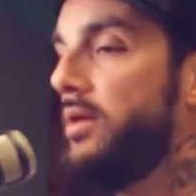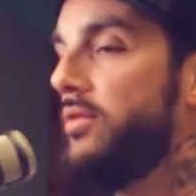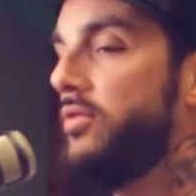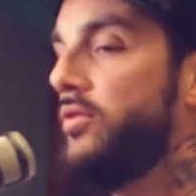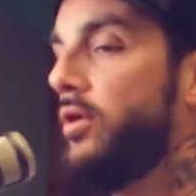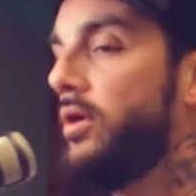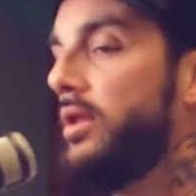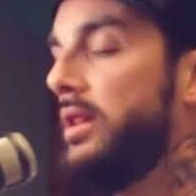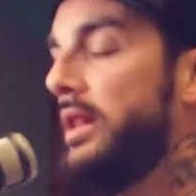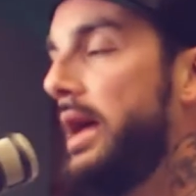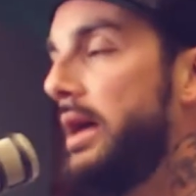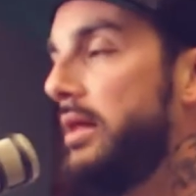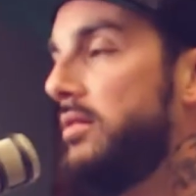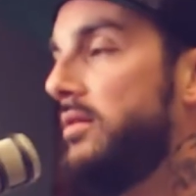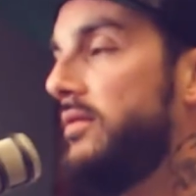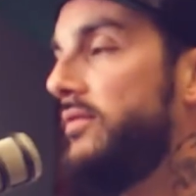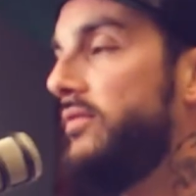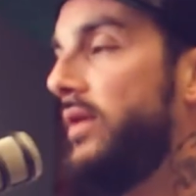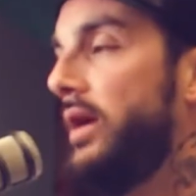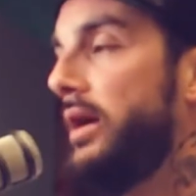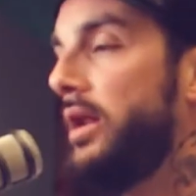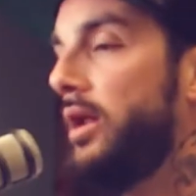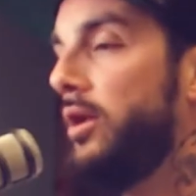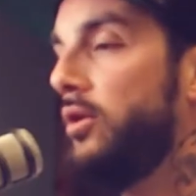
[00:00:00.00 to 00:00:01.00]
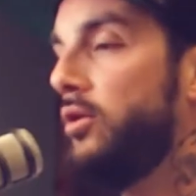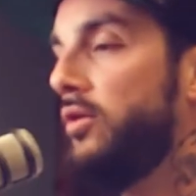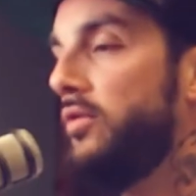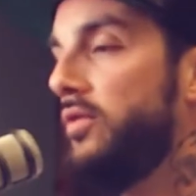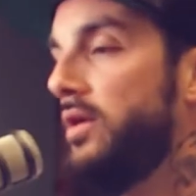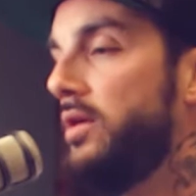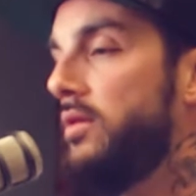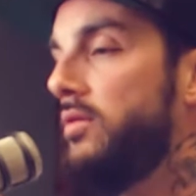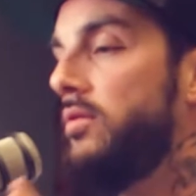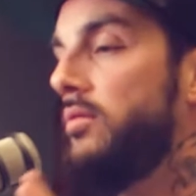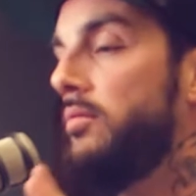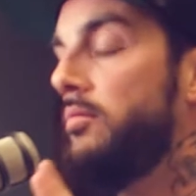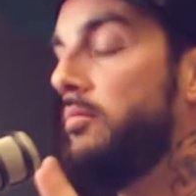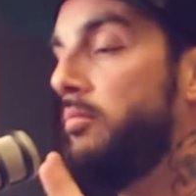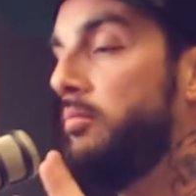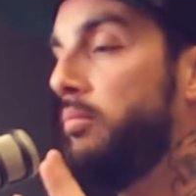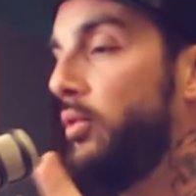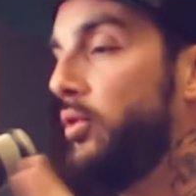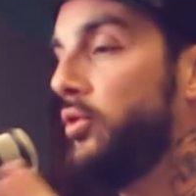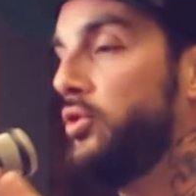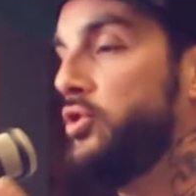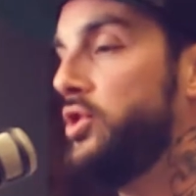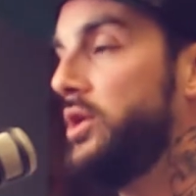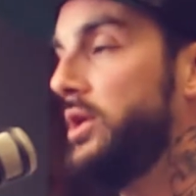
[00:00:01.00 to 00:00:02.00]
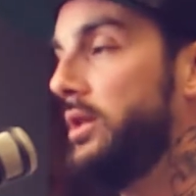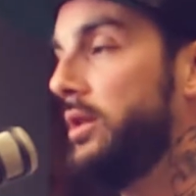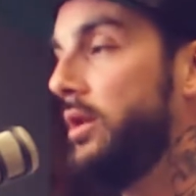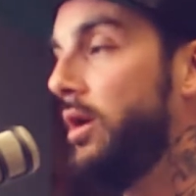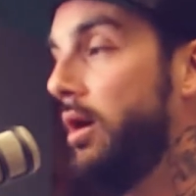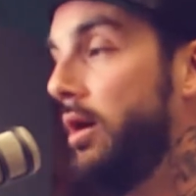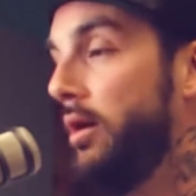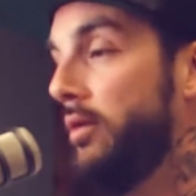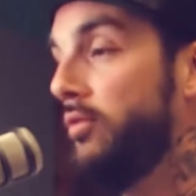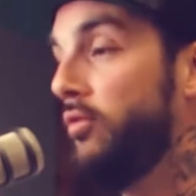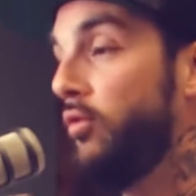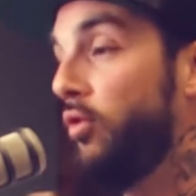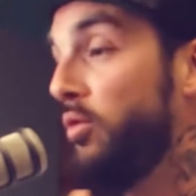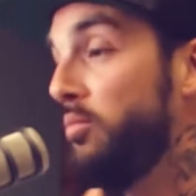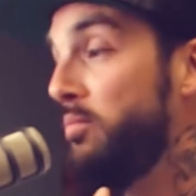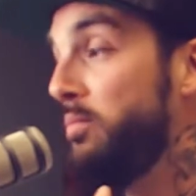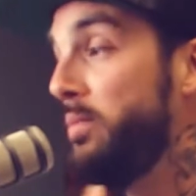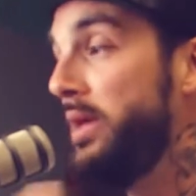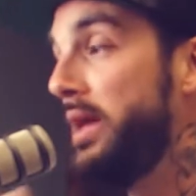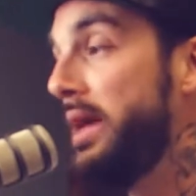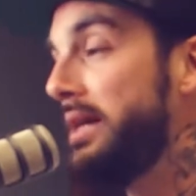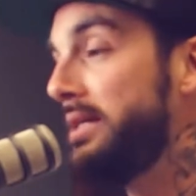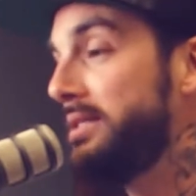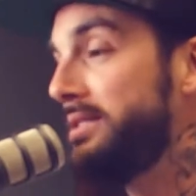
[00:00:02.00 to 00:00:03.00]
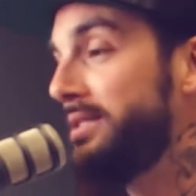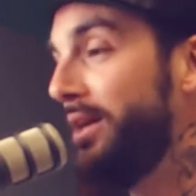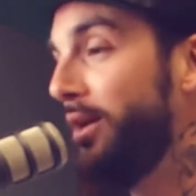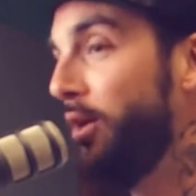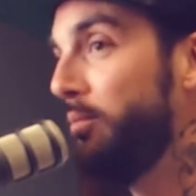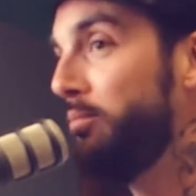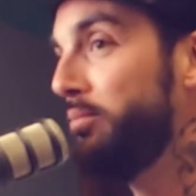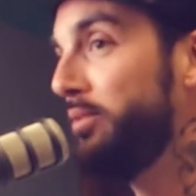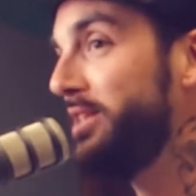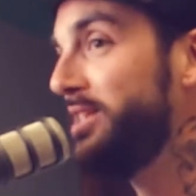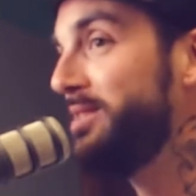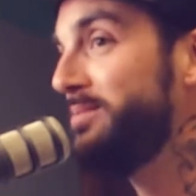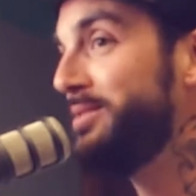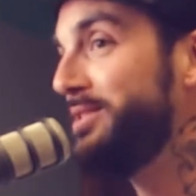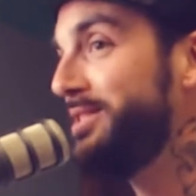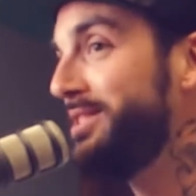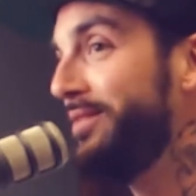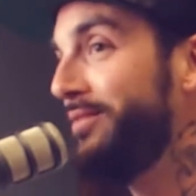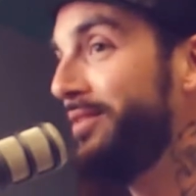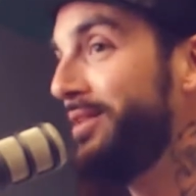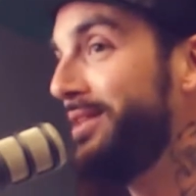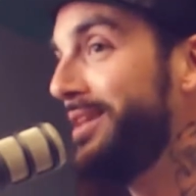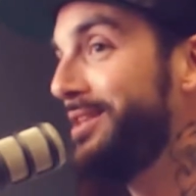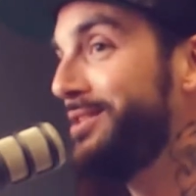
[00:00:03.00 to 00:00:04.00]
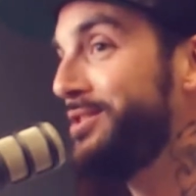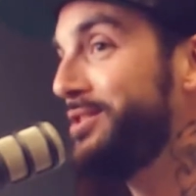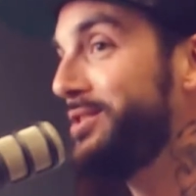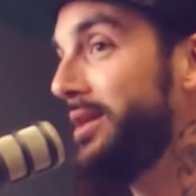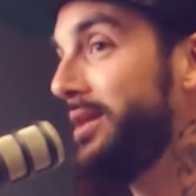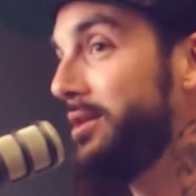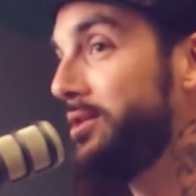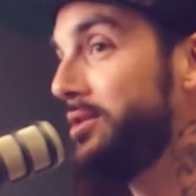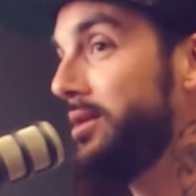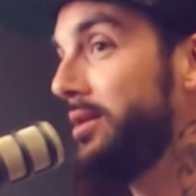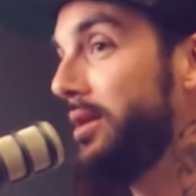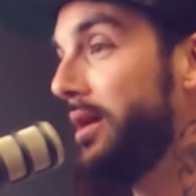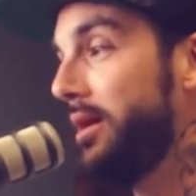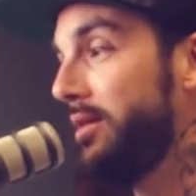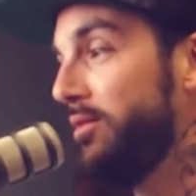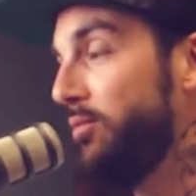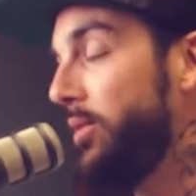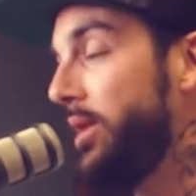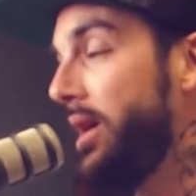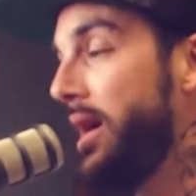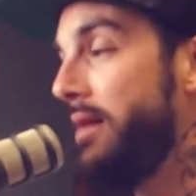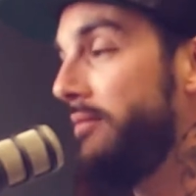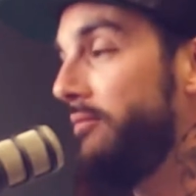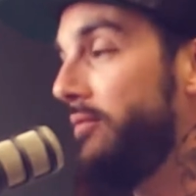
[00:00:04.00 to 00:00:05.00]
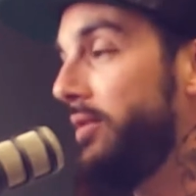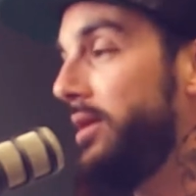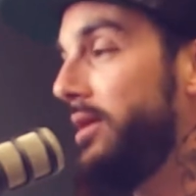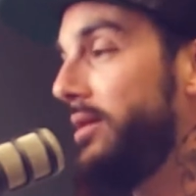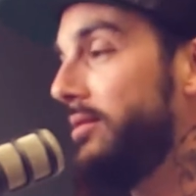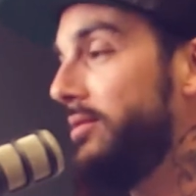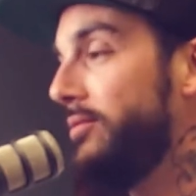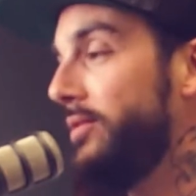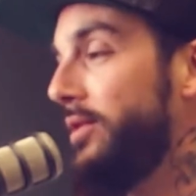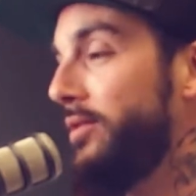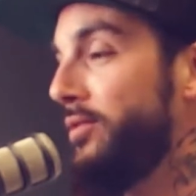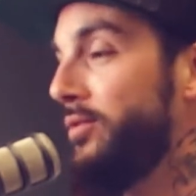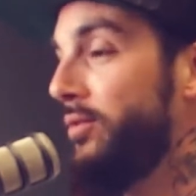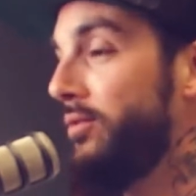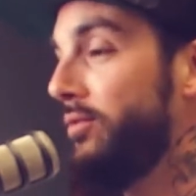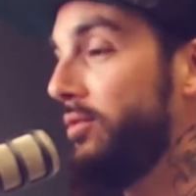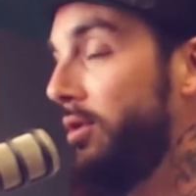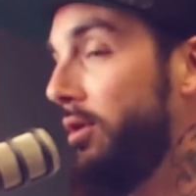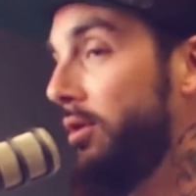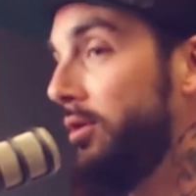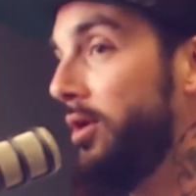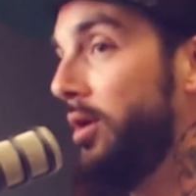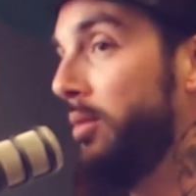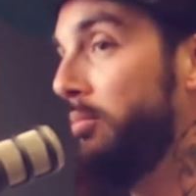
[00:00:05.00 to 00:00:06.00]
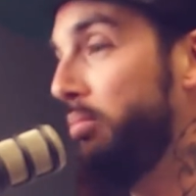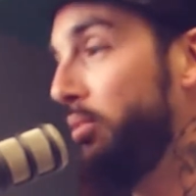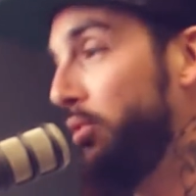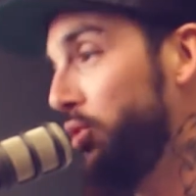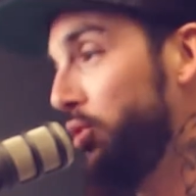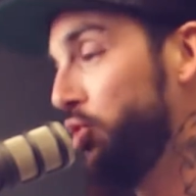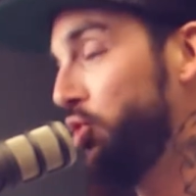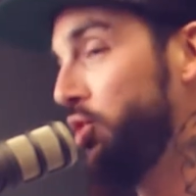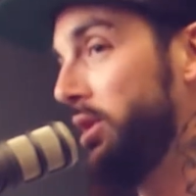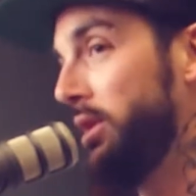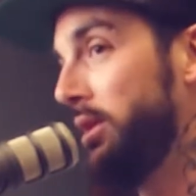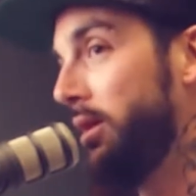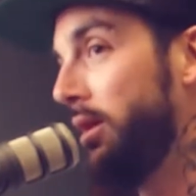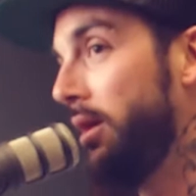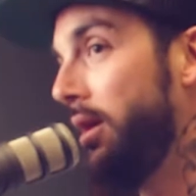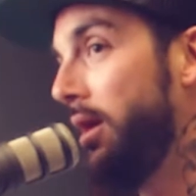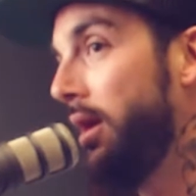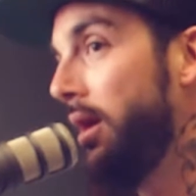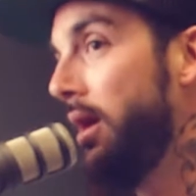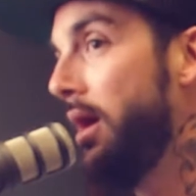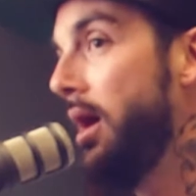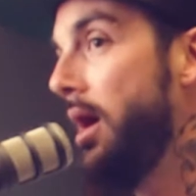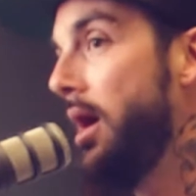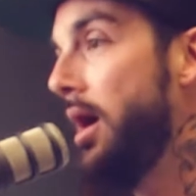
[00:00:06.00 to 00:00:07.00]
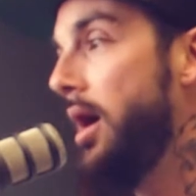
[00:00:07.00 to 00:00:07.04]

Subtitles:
because they're classified under these bullshit laws, or BSL, breed-specific legislation, as we advocates and rescuers called a bullshit law,